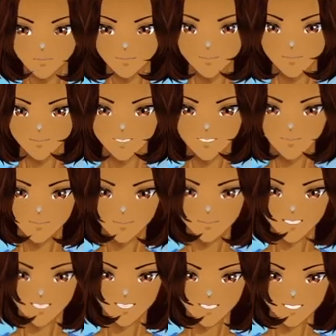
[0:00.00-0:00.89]
you like to
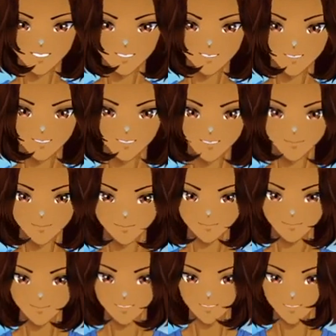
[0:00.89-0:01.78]
play the
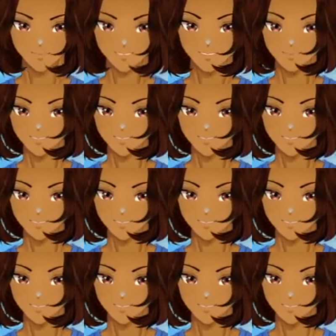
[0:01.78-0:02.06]
Swarmkin? I mean,